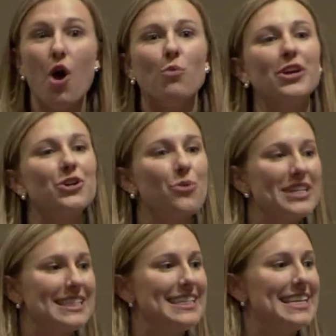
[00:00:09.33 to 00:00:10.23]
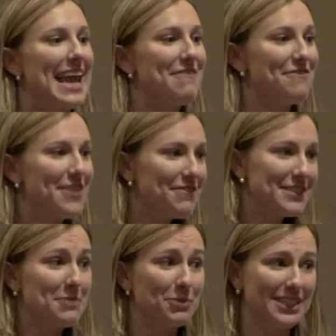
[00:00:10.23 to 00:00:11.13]
we are going to need a
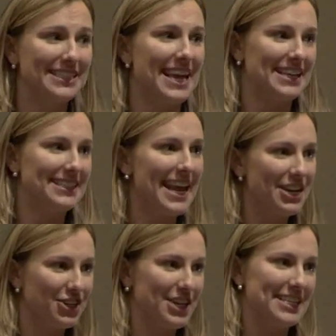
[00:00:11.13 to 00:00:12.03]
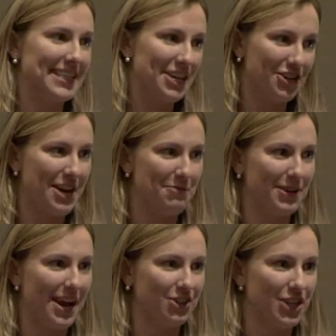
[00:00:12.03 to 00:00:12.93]
50% increase in grain
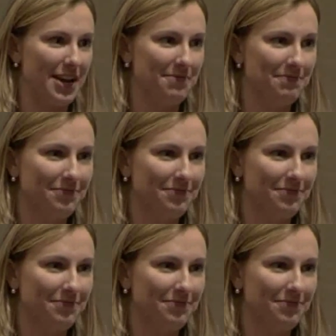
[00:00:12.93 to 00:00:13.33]
production.